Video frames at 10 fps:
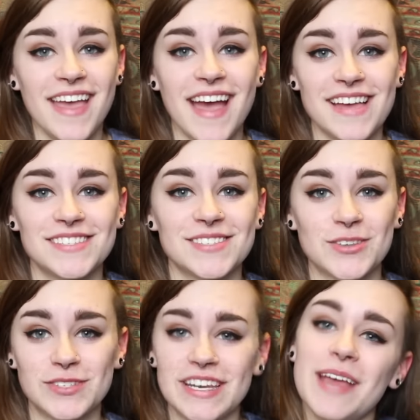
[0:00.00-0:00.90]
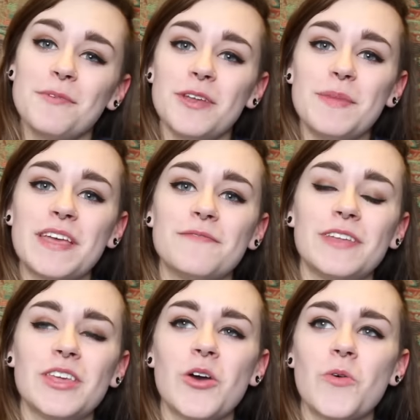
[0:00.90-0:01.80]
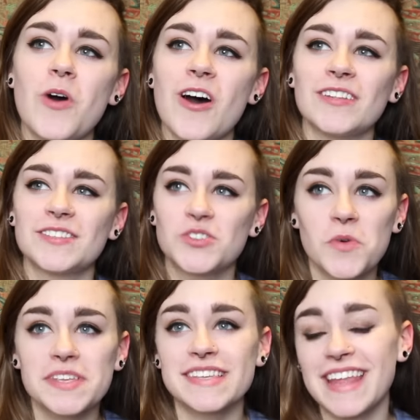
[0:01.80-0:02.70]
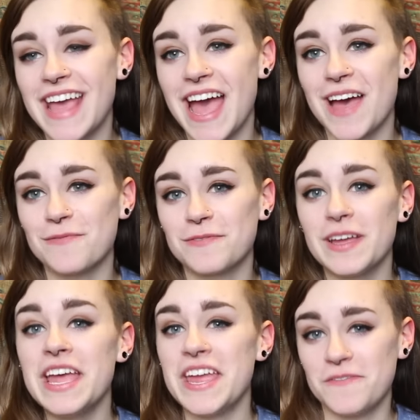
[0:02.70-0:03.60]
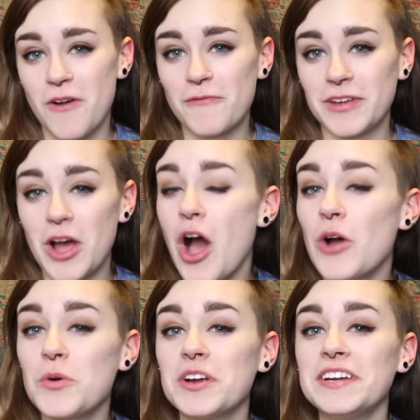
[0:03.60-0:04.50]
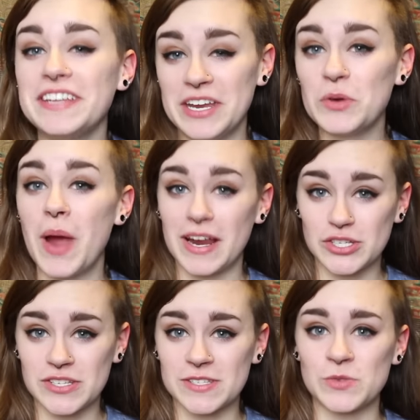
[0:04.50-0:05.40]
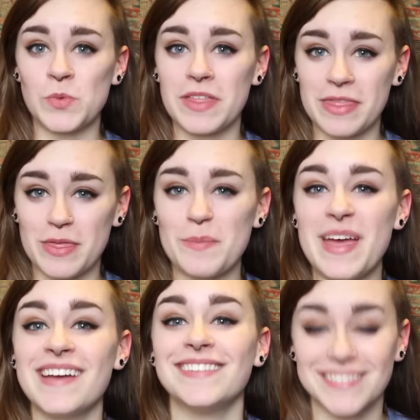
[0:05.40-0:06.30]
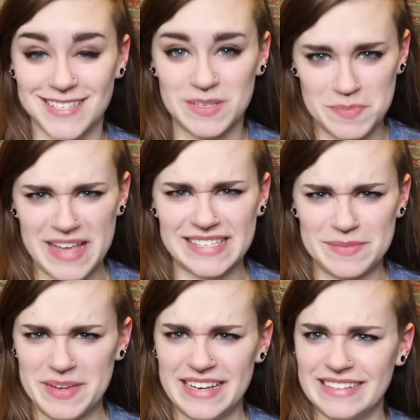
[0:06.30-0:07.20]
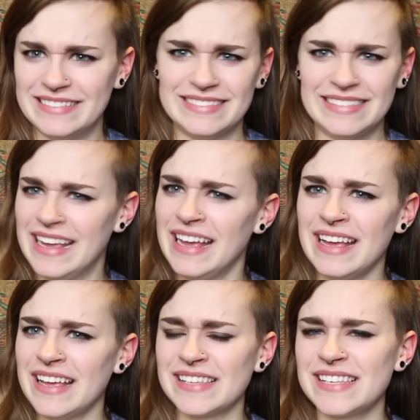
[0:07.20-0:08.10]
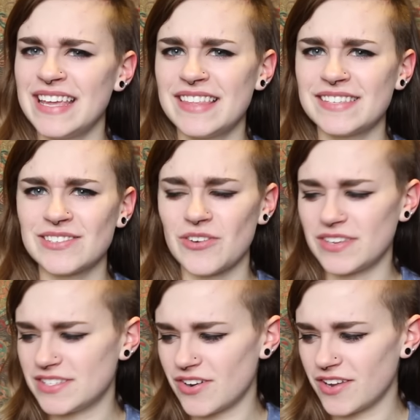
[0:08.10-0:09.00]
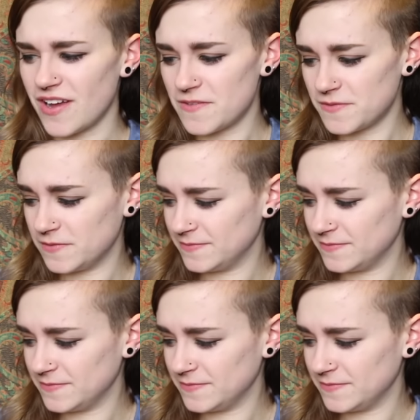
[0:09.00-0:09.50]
Hey guys, so today I'm going to make a video on stories that I have involving awkward interactions with the male specimen. See, this is already starting off